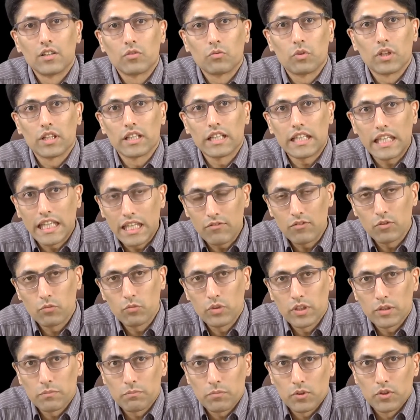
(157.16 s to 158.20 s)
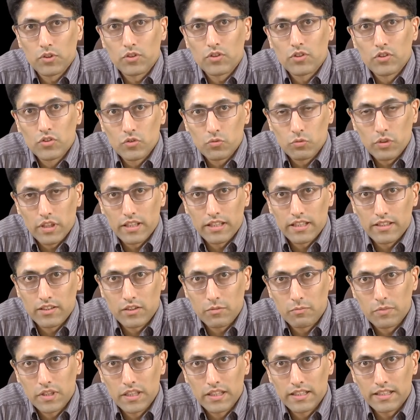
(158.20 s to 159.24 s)
Well, even where persons with
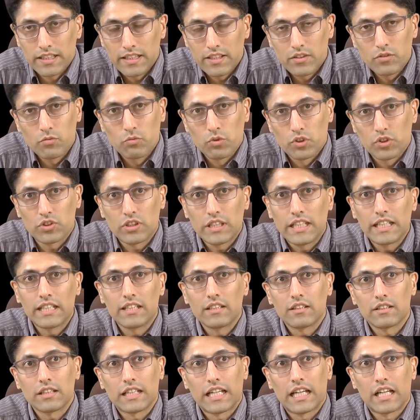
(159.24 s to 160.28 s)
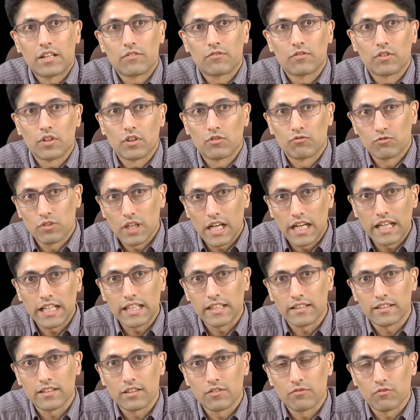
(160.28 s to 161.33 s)
disabilities were seen to have a
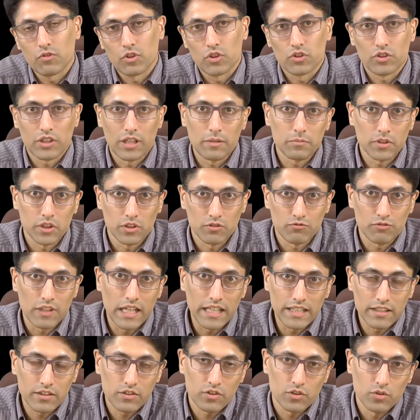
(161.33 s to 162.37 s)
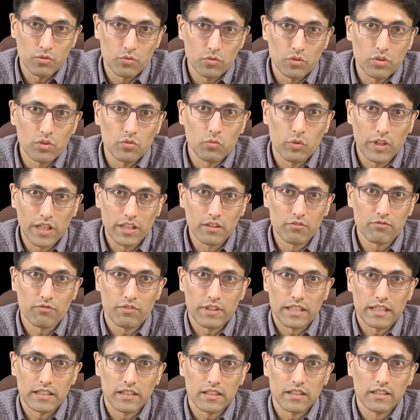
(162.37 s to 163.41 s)
right, for example, a right to
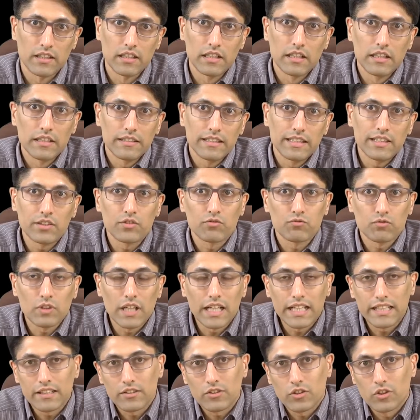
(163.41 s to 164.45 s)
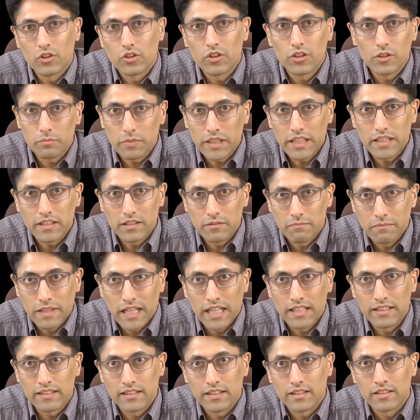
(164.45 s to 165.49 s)
welfare, this right couldn't be
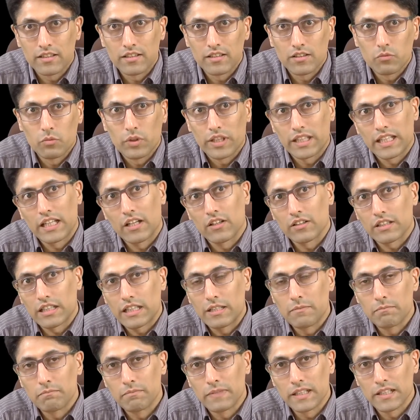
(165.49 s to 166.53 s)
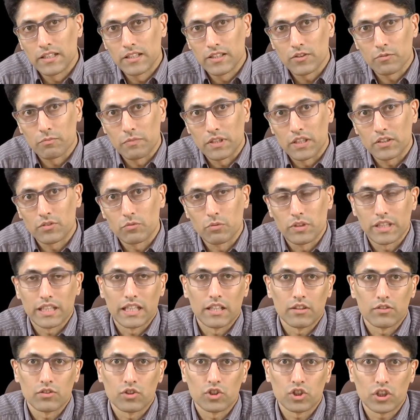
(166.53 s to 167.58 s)
demanded without embarrassment,
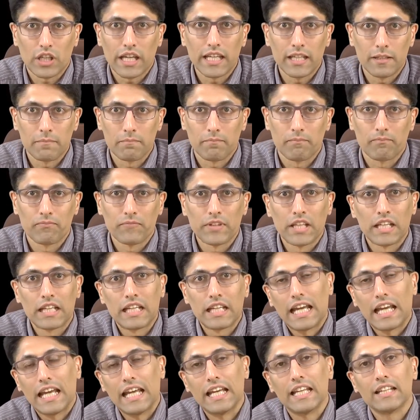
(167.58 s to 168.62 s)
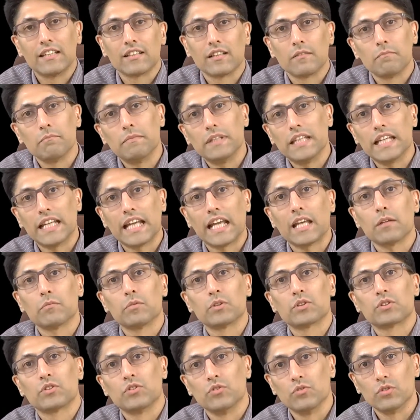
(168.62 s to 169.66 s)
without shame. And being
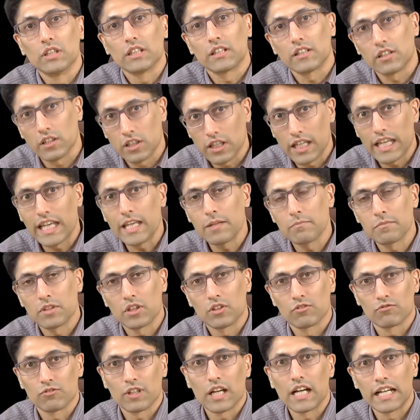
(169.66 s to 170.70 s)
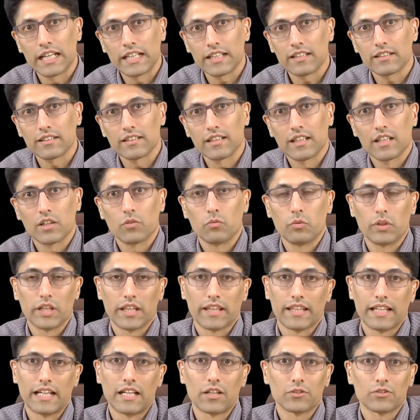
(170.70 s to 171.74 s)
able to claim a right
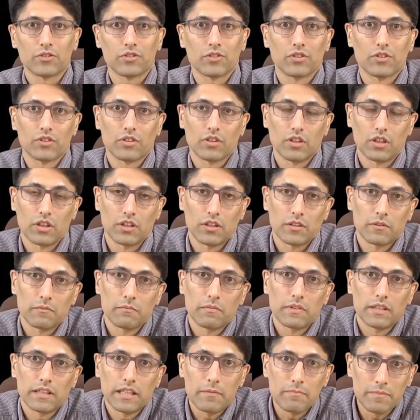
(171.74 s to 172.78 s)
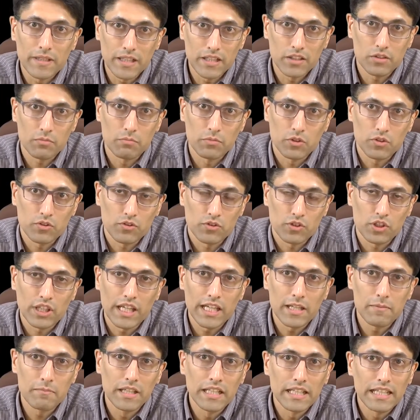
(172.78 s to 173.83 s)
without uh, embarrassment or
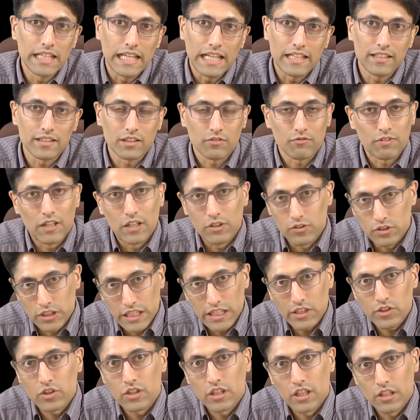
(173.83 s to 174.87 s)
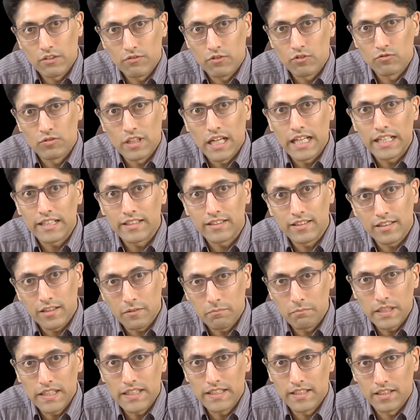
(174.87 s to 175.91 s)
shame is the foundation of a right
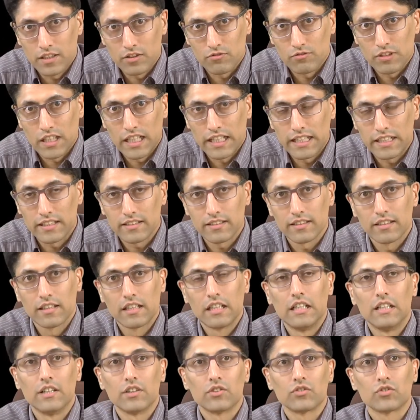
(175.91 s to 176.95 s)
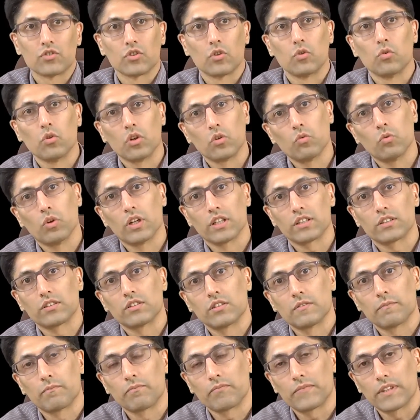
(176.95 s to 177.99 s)
being a right. So, what
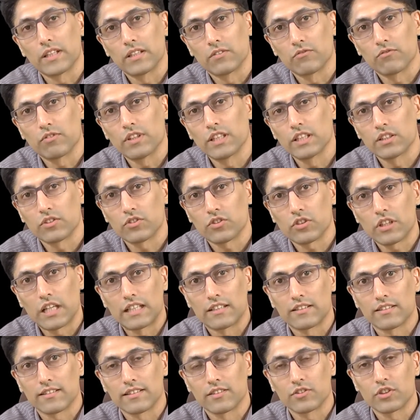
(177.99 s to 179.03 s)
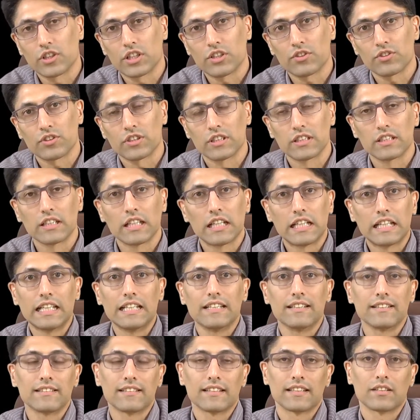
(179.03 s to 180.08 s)
Finnis has suggested
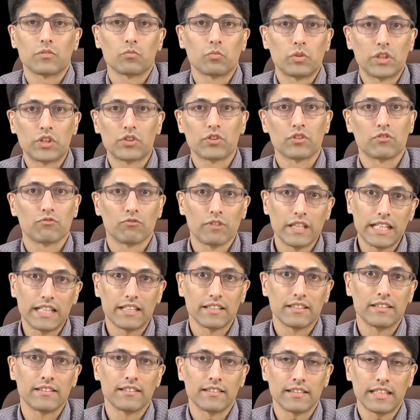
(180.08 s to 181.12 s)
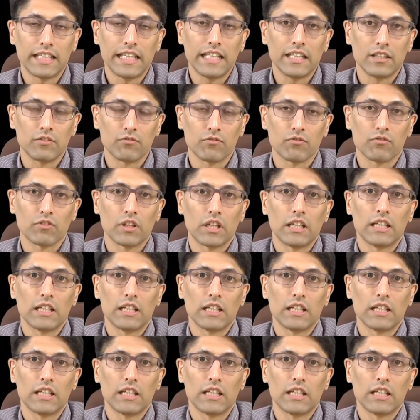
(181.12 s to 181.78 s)
is that we should reconceive